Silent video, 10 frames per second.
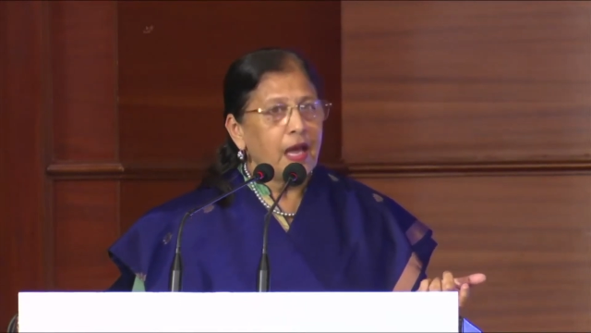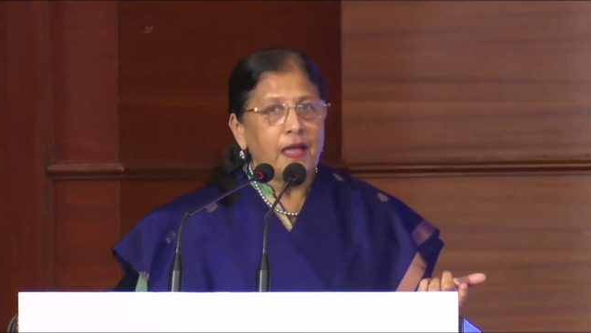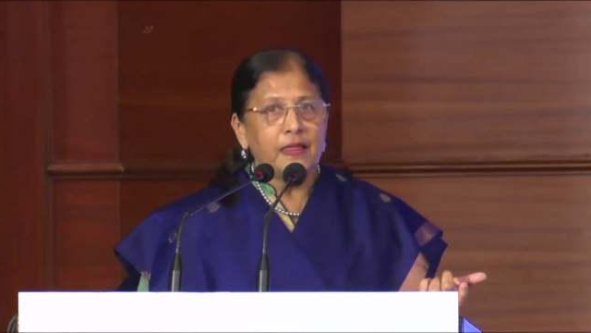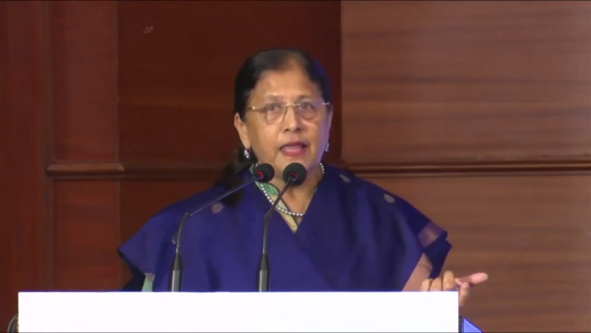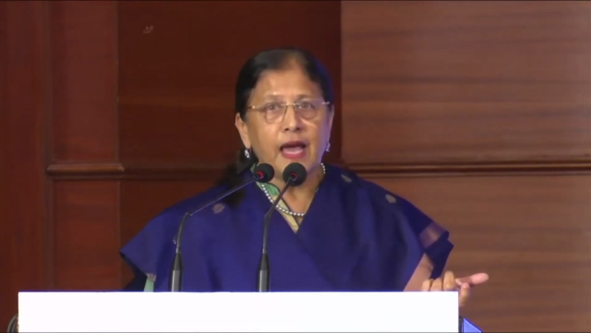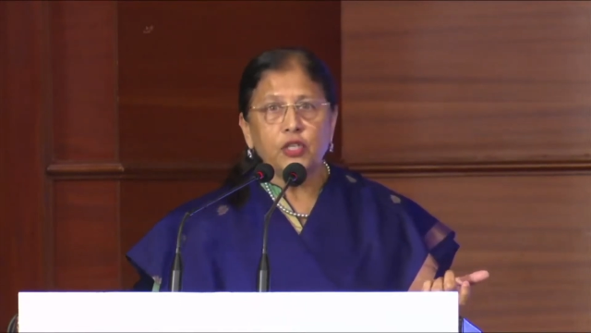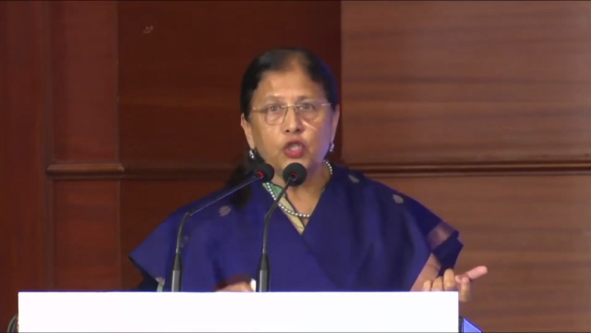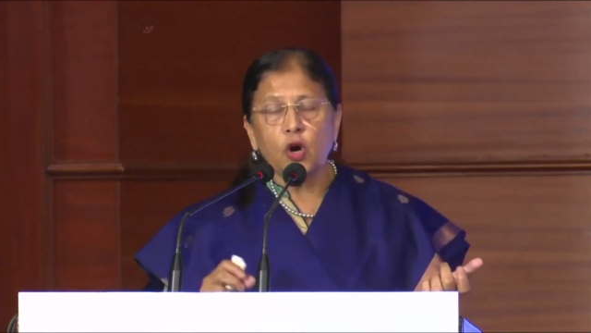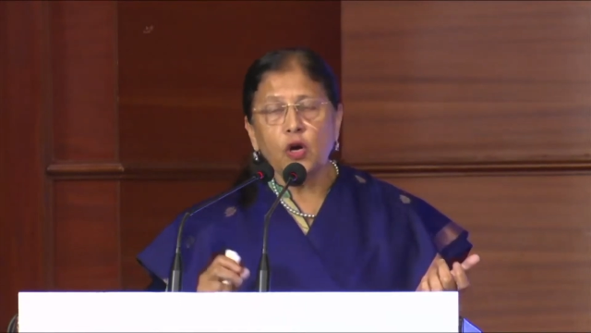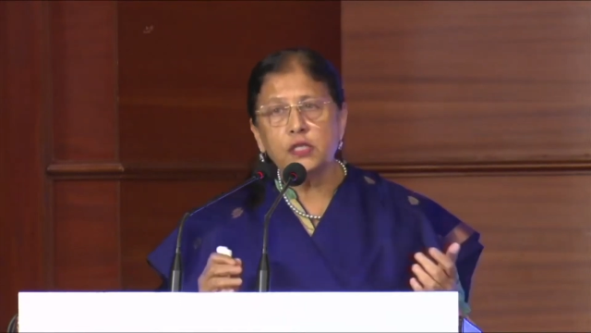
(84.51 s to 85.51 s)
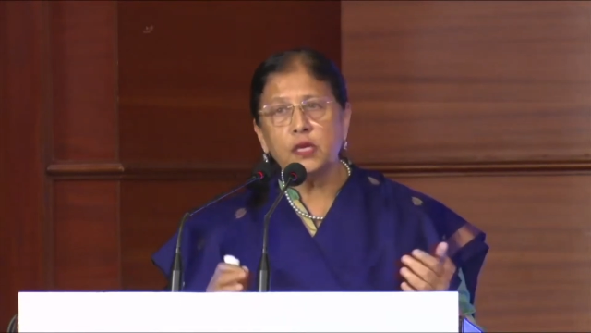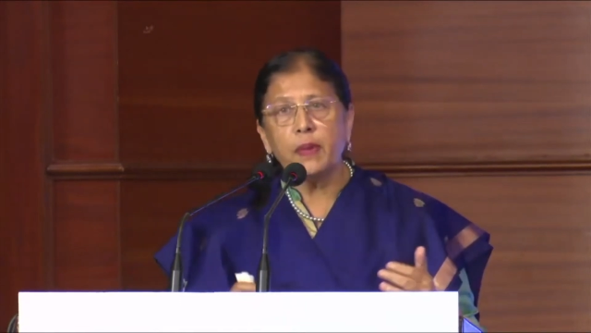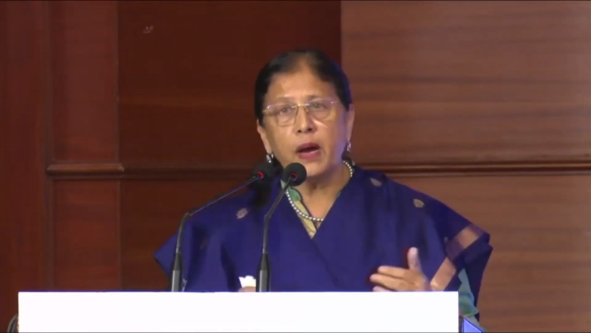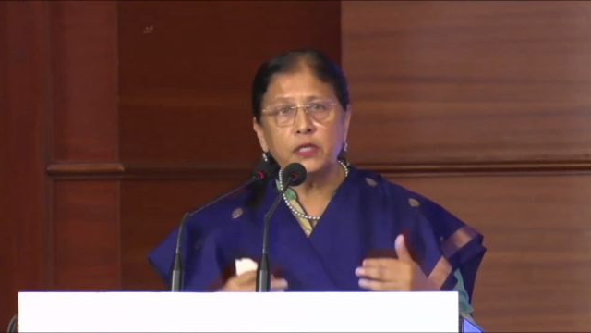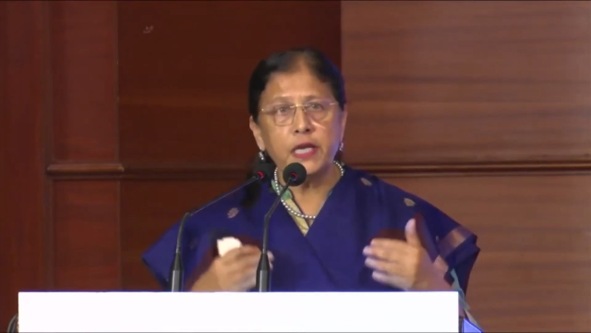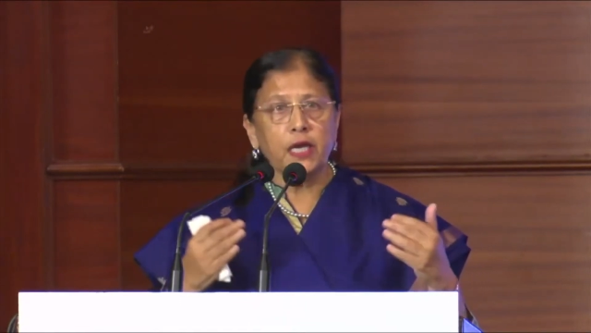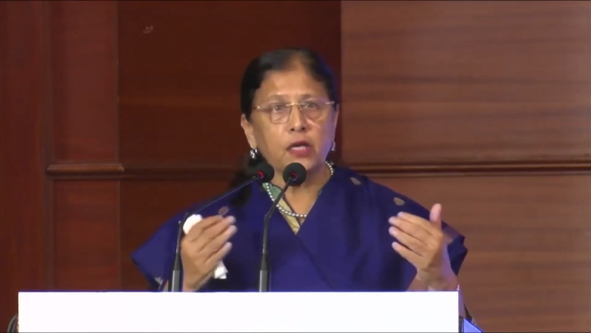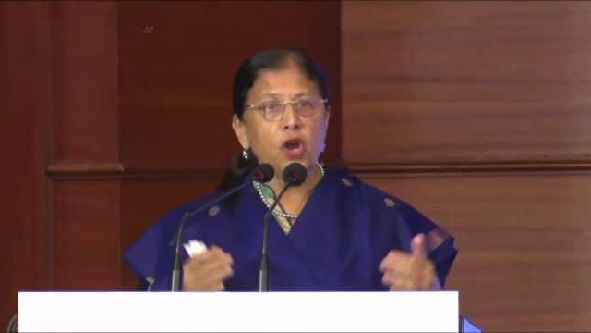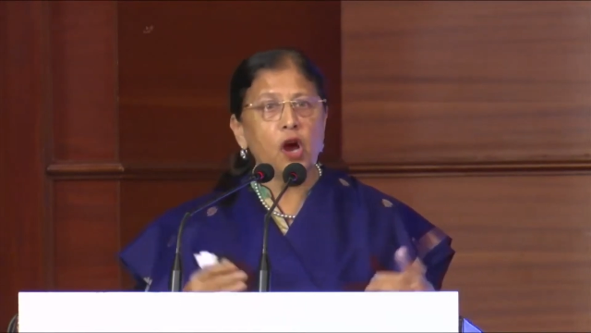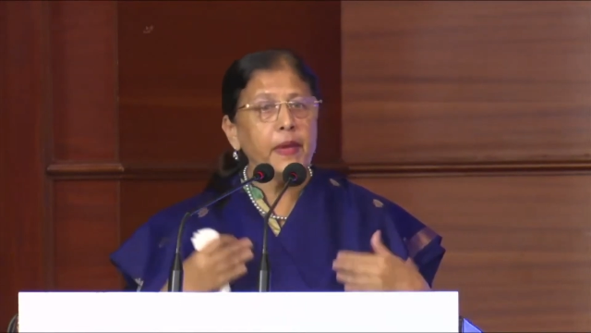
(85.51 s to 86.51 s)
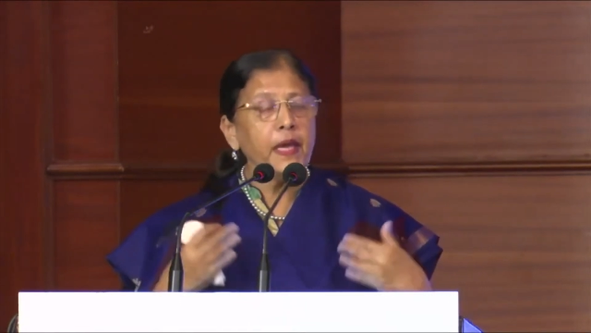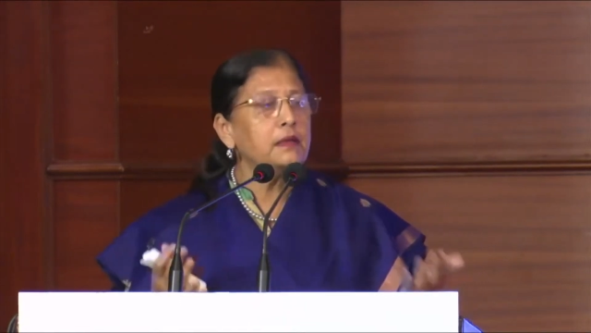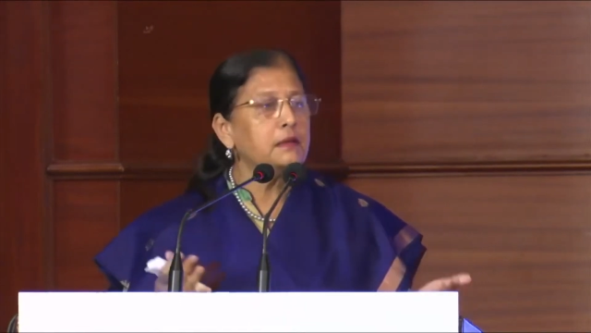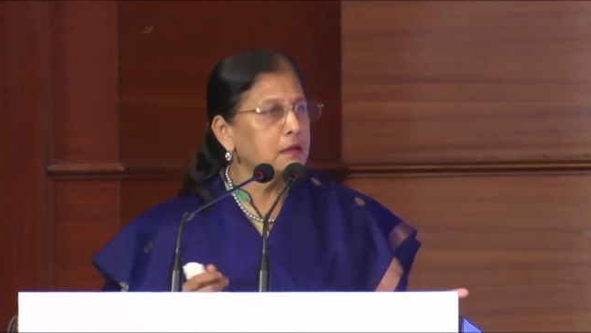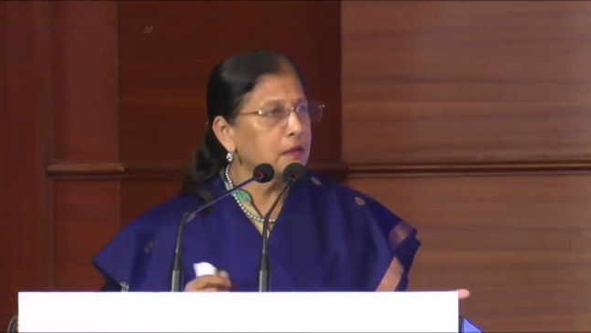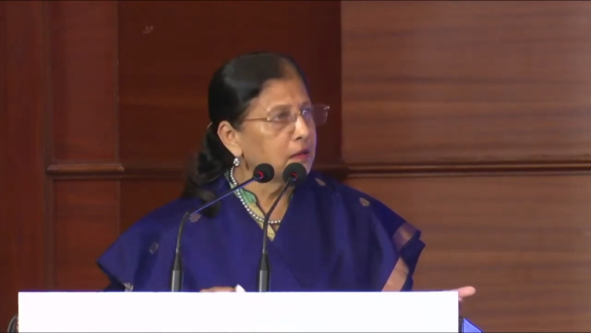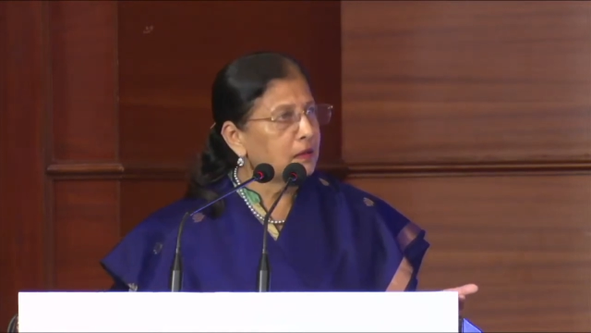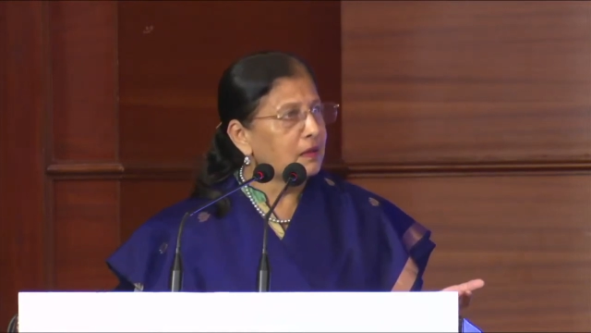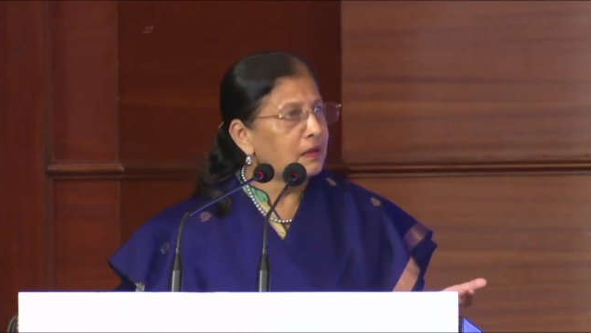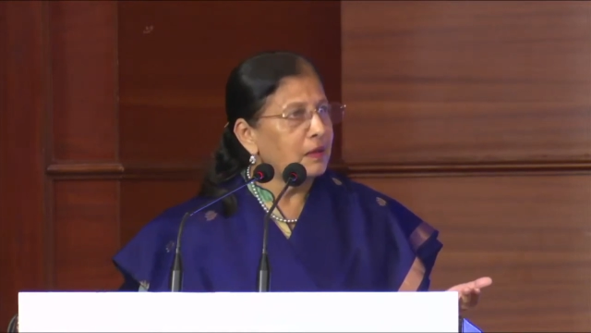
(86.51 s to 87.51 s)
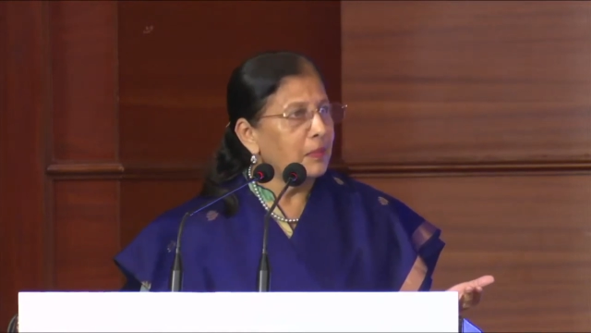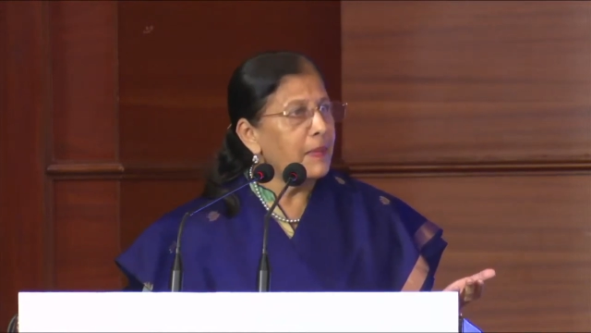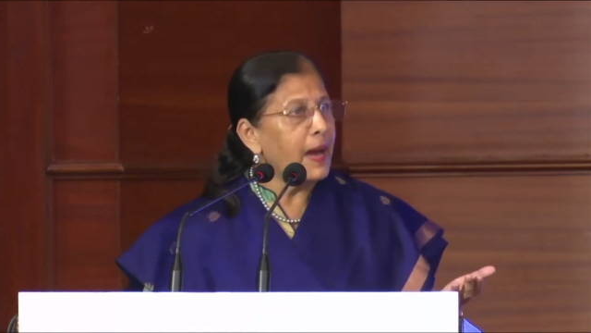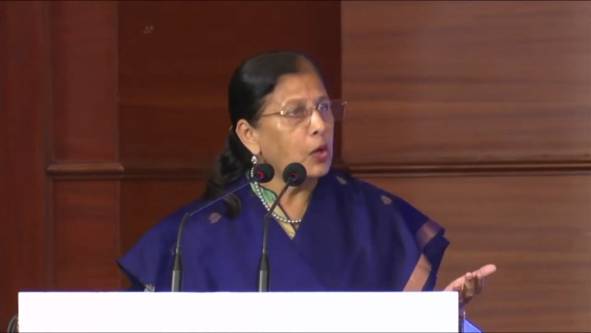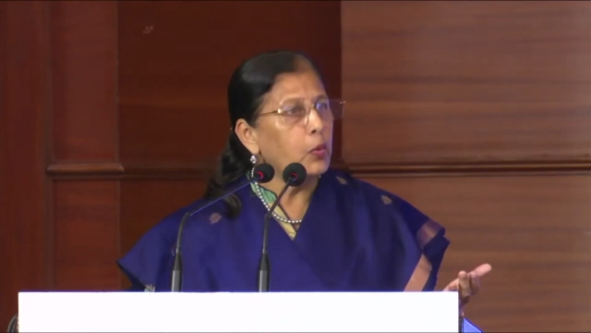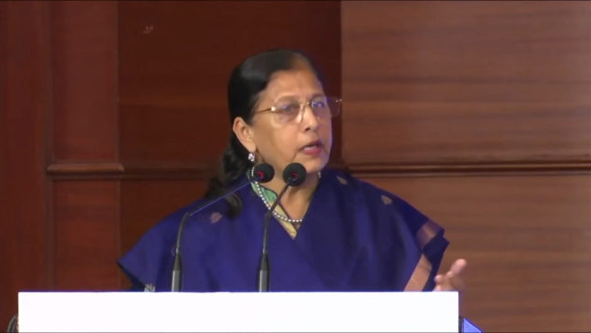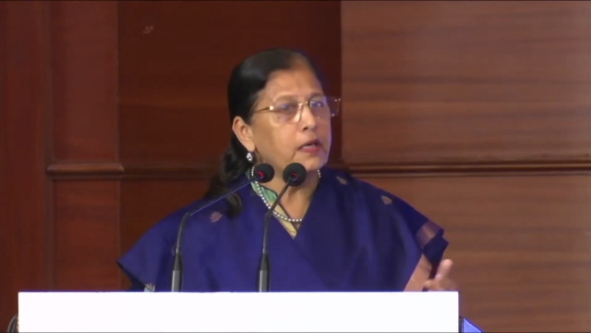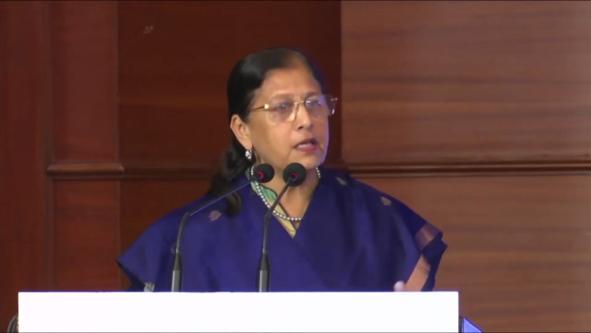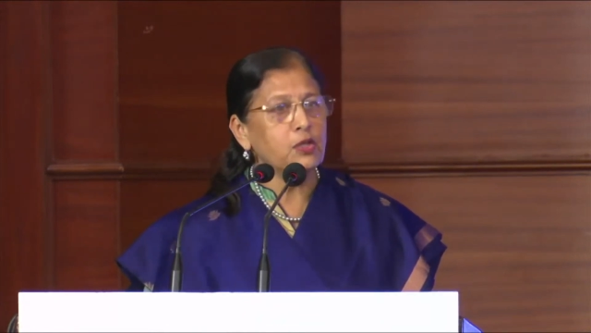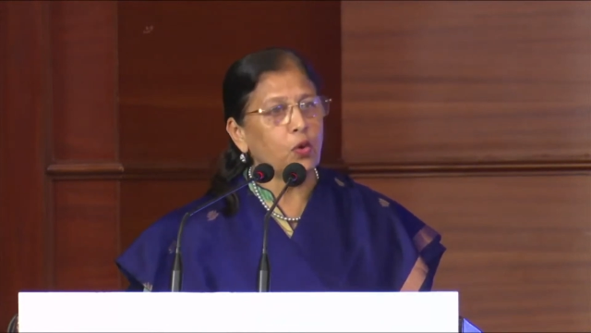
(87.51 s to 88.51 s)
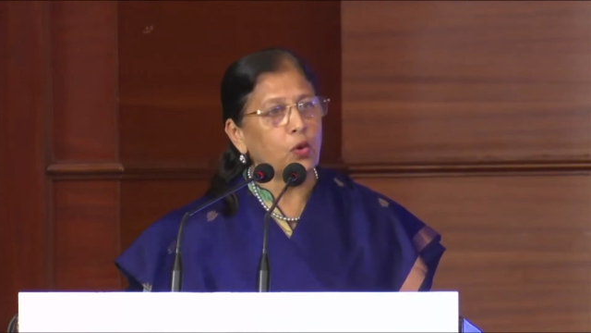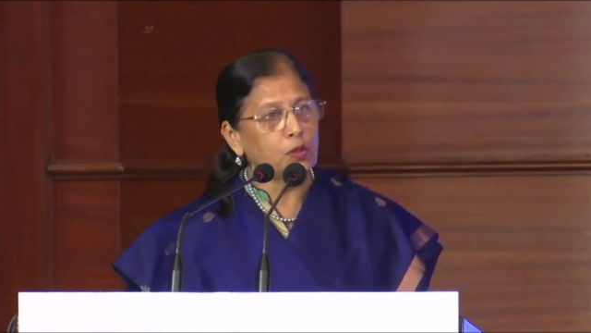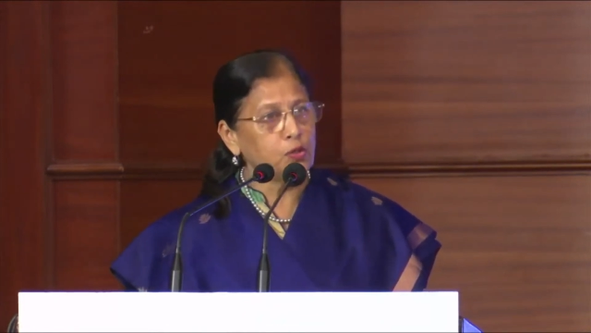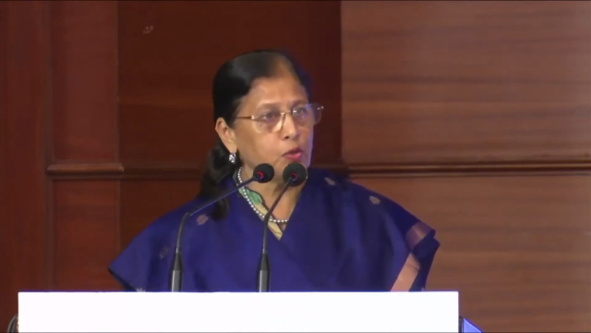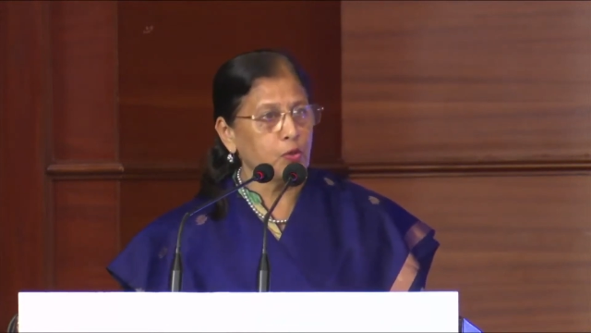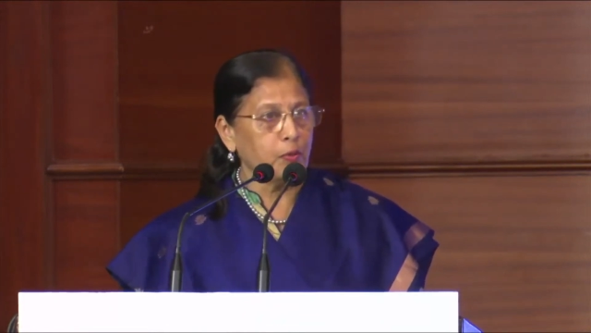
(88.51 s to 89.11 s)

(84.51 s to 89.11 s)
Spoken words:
that talks about economic backwardness also.